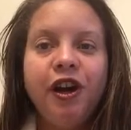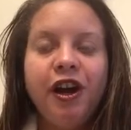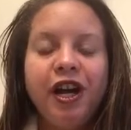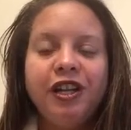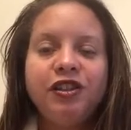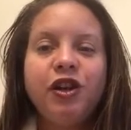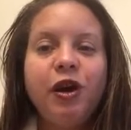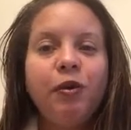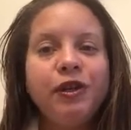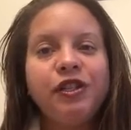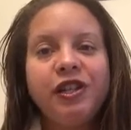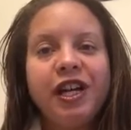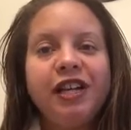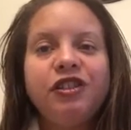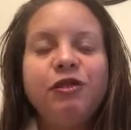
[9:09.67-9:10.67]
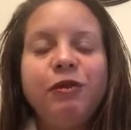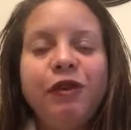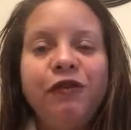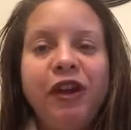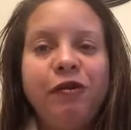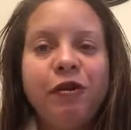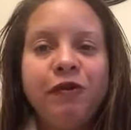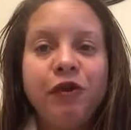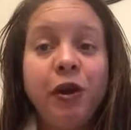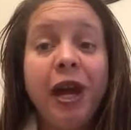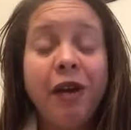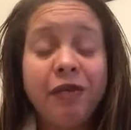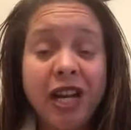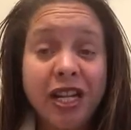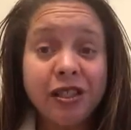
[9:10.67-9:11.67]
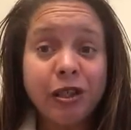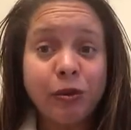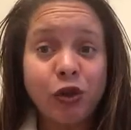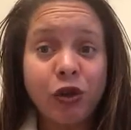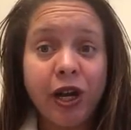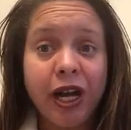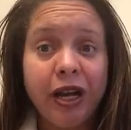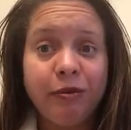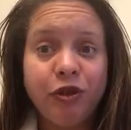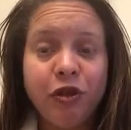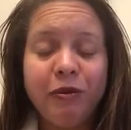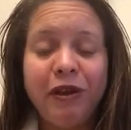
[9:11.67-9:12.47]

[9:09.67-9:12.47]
All right, so I want you guys to do me a favor. If you have not subscribed